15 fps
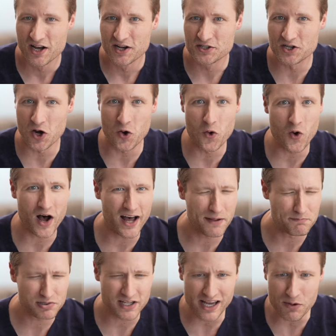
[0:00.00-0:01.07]
So I
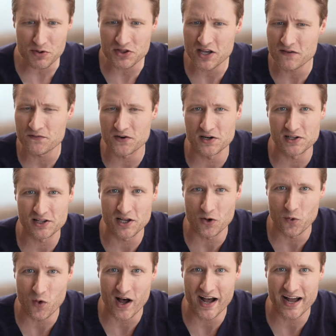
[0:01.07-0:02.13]
play with it for a
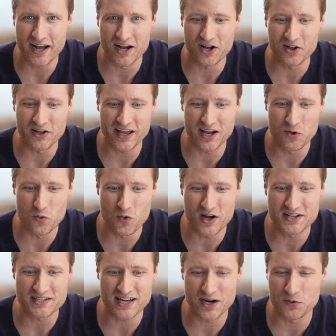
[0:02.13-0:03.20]
little while, and
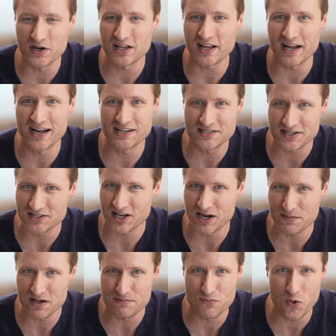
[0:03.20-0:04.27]
once I realize it's going
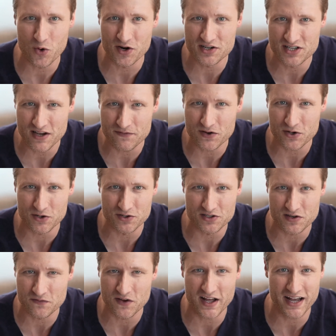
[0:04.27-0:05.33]
to be more
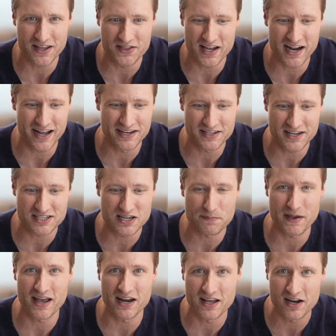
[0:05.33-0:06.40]
difficult to find than I
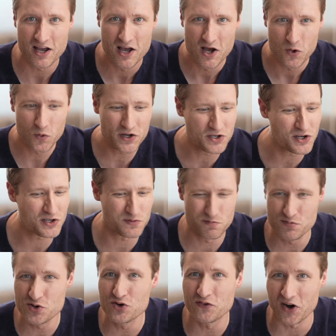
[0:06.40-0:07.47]
anticipated, we just
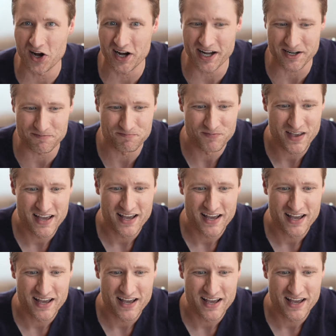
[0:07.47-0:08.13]
move on.